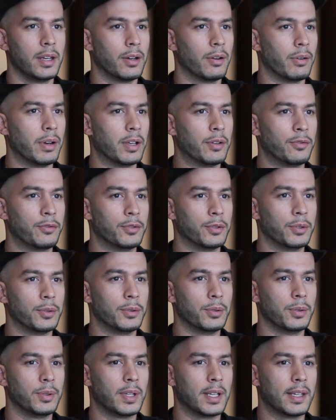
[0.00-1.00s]
Greek
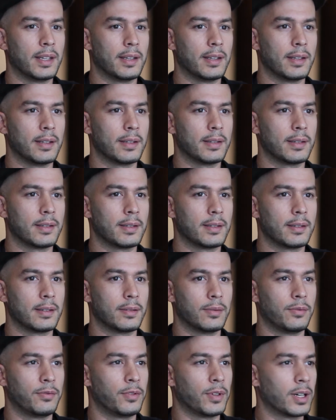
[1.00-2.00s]
food is
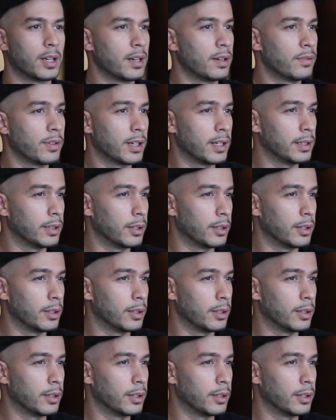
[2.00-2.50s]
very